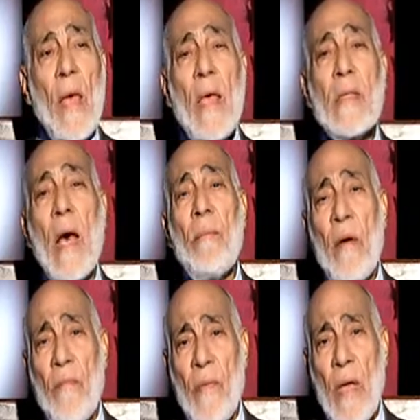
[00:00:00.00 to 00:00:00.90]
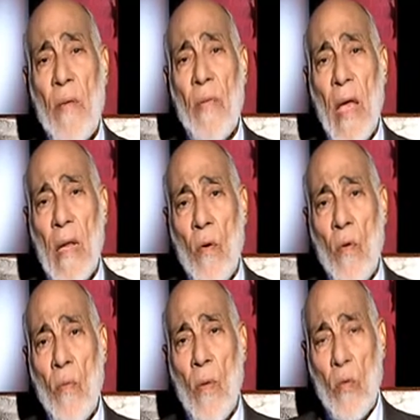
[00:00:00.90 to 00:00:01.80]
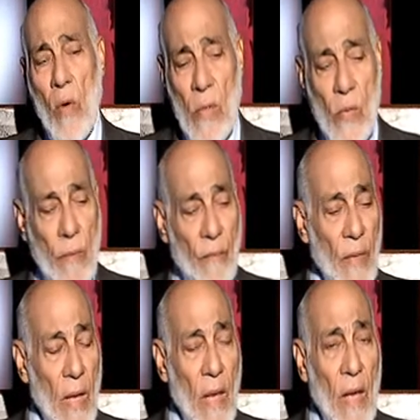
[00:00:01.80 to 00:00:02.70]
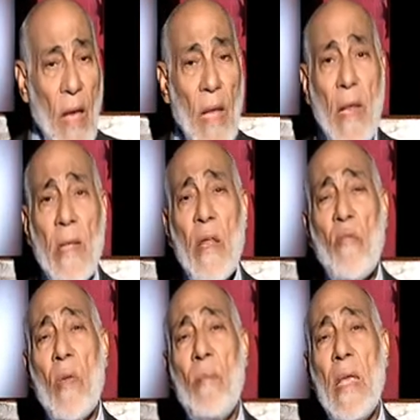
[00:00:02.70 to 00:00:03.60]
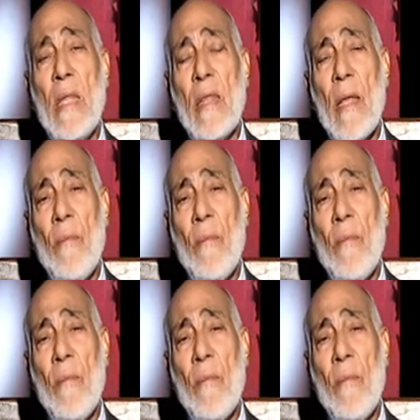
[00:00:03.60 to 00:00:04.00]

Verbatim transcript: is above giving an oath to us. And until we meet